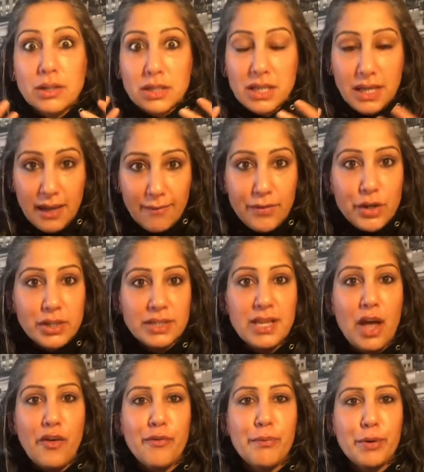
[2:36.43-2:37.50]
Give
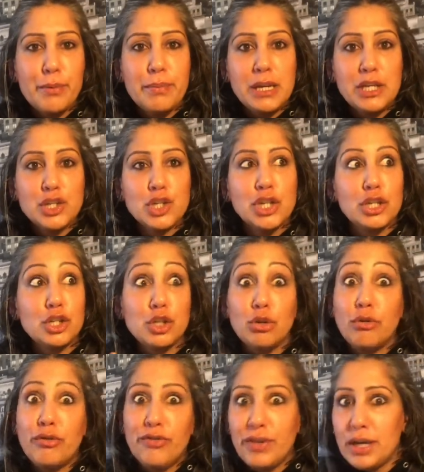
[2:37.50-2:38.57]
yourself permission to
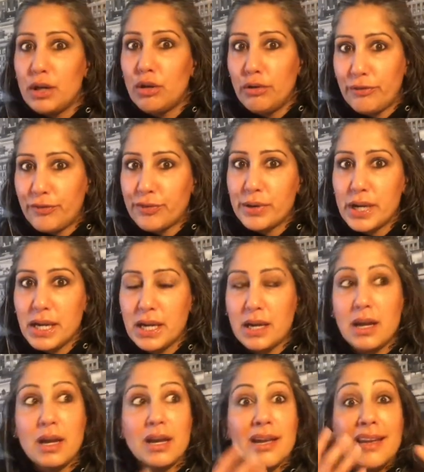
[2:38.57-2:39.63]
feel
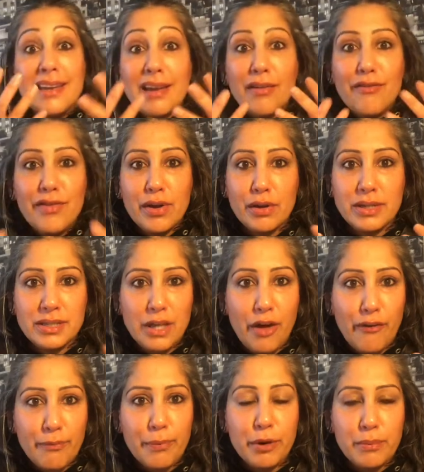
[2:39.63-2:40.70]
free. Give
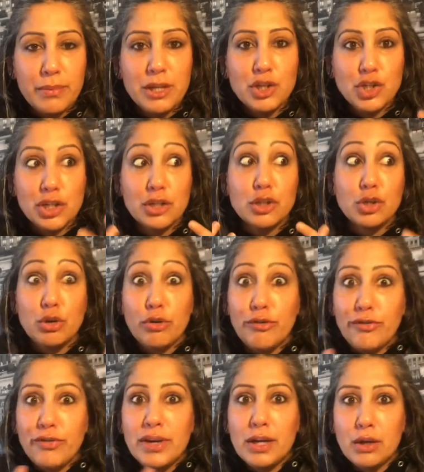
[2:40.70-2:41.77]
yourself permission to
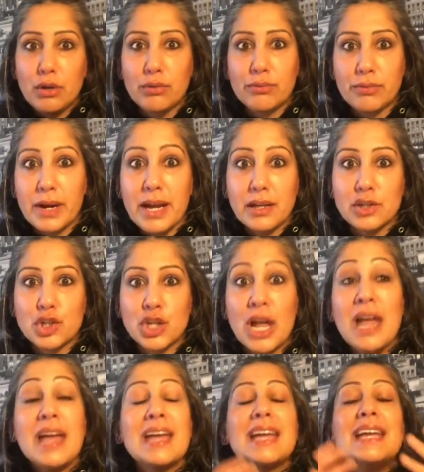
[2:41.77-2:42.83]
feel rich.
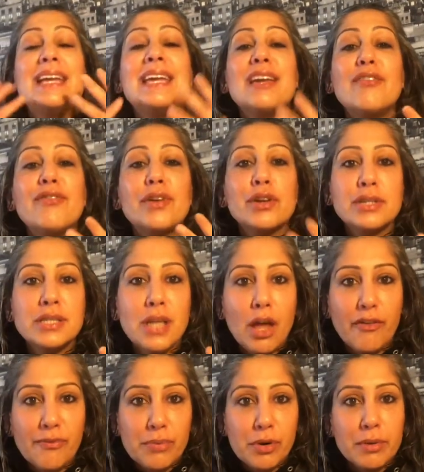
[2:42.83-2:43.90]
Give
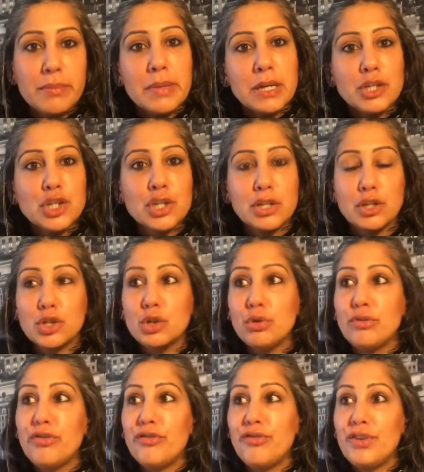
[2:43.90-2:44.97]
yourself permission to
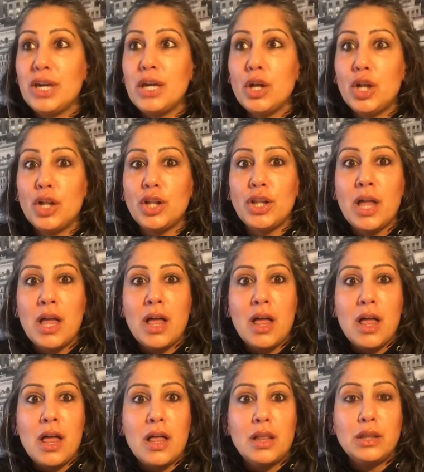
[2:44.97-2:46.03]
feel
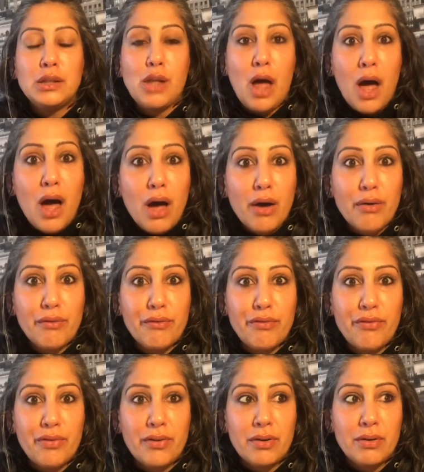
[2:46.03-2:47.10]

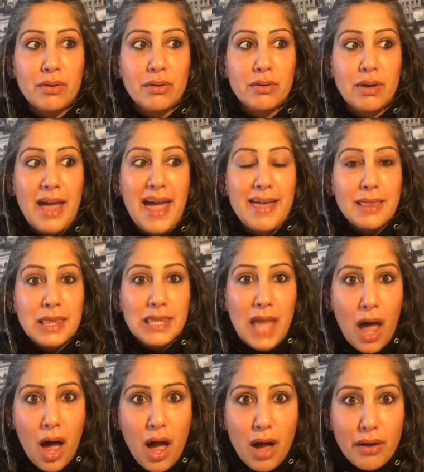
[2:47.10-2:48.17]
love and
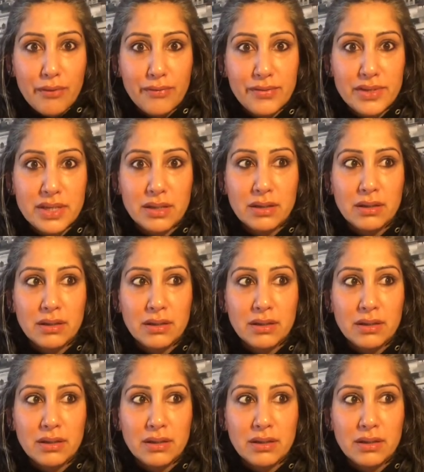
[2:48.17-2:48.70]
loved.